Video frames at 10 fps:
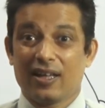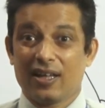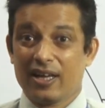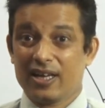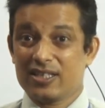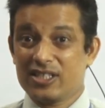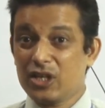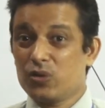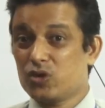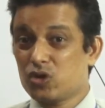and see
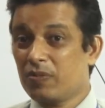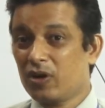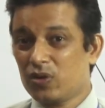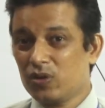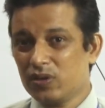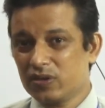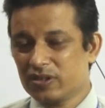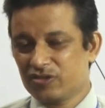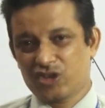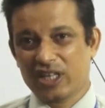you tomorrow.
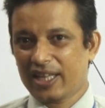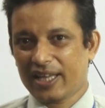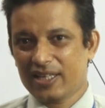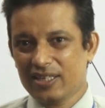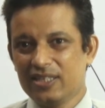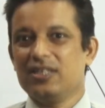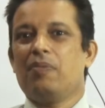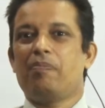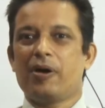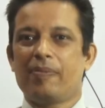Till then,
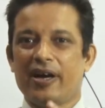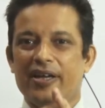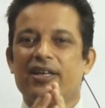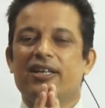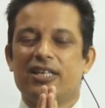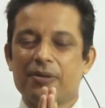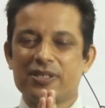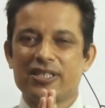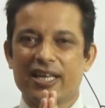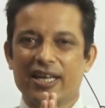bye bye,
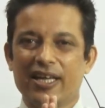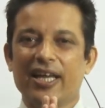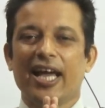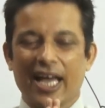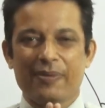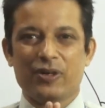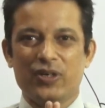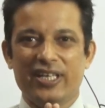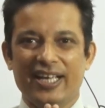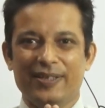namaste, have a good day.